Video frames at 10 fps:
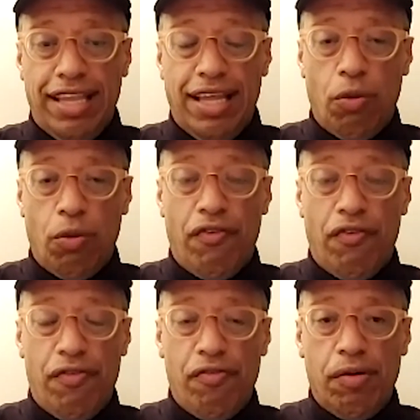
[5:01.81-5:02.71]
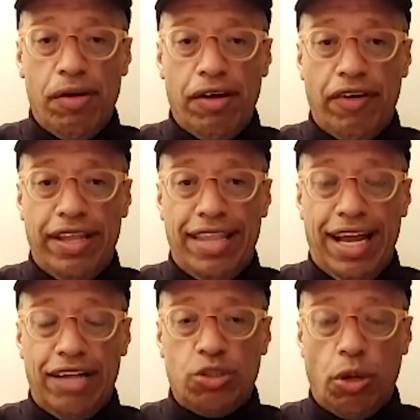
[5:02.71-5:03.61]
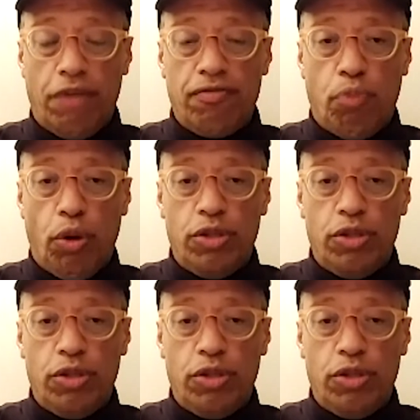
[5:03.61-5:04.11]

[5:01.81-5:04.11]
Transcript: that would create that sort of point